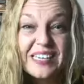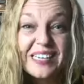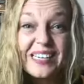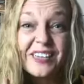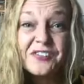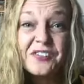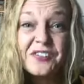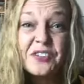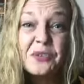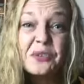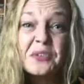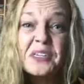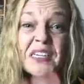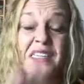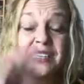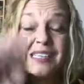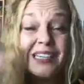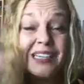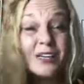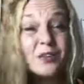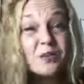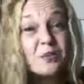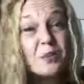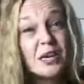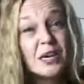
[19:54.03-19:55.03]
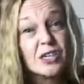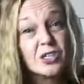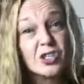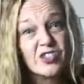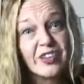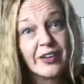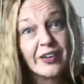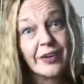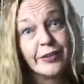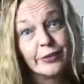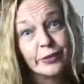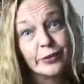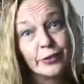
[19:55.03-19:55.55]
If you didn't get to watch the
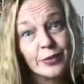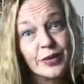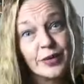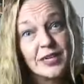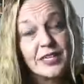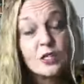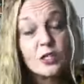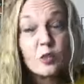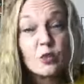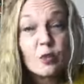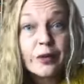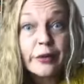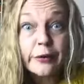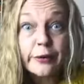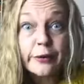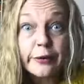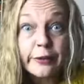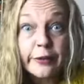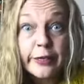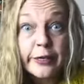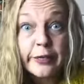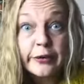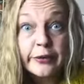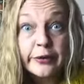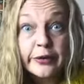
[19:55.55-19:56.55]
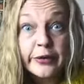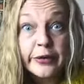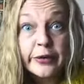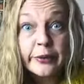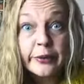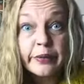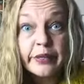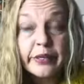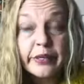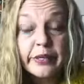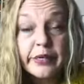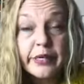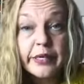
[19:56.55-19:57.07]
other ones where all the internet
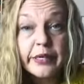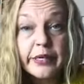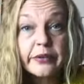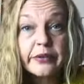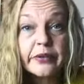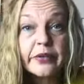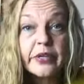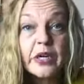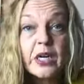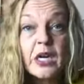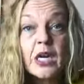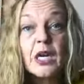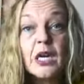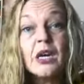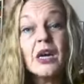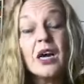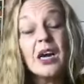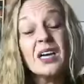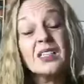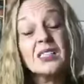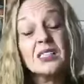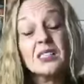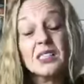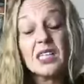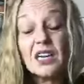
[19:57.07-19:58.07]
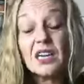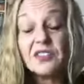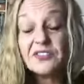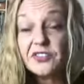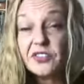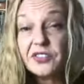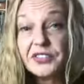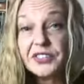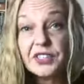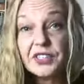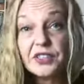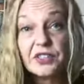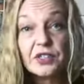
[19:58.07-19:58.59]
went down,
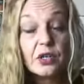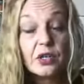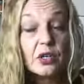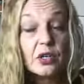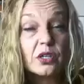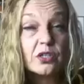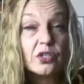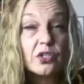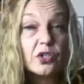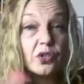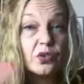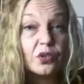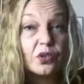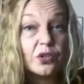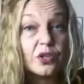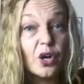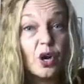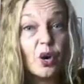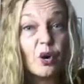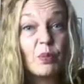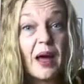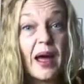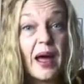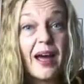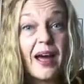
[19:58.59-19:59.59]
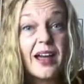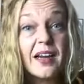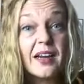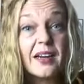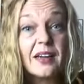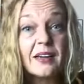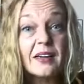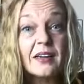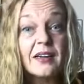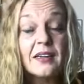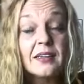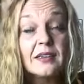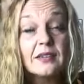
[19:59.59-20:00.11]
definitely encourage you to go back,
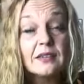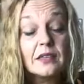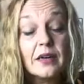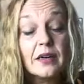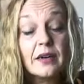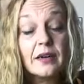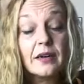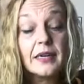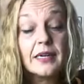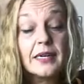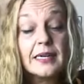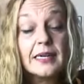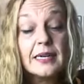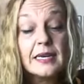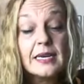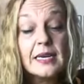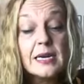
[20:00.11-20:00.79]
okay?